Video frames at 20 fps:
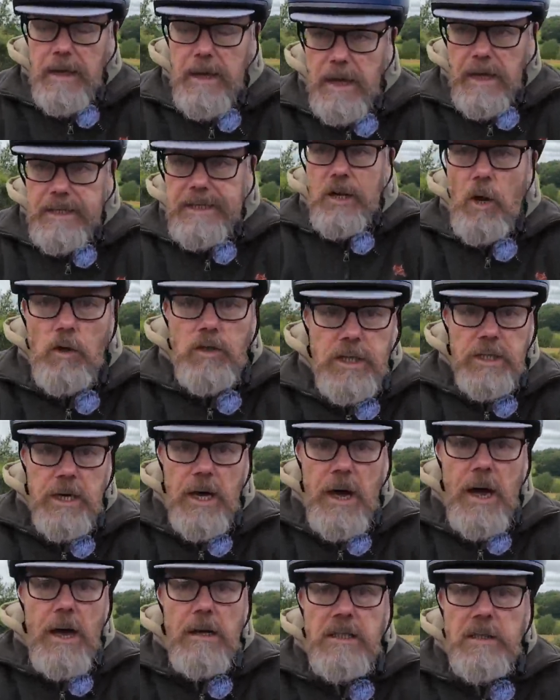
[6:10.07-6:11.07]
There's lots of
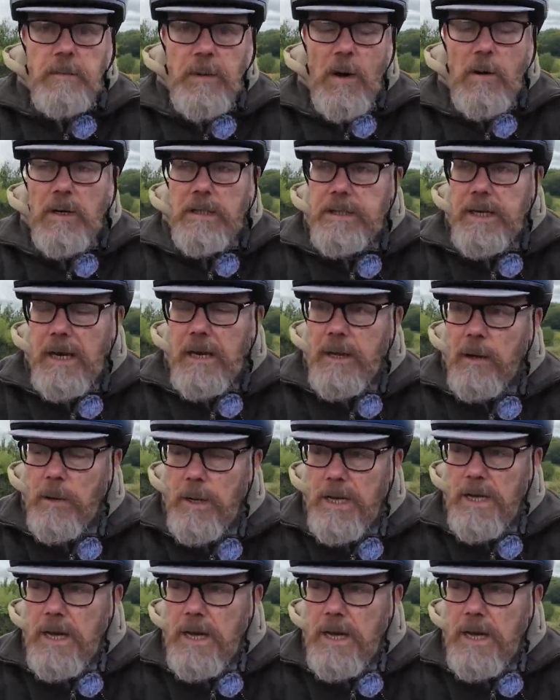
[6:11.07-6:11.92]
cars about, I tell you.